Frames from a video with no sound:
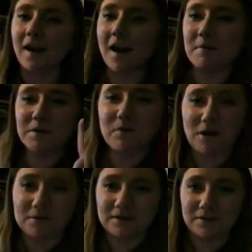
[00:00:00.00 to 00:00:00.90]
I made a
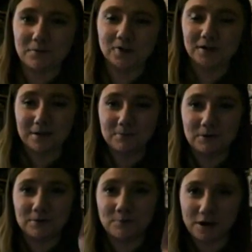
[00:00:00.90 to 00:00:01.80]
promise now, because I was
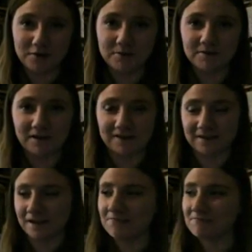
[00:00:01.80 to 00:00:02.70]
reading way too much fantasy.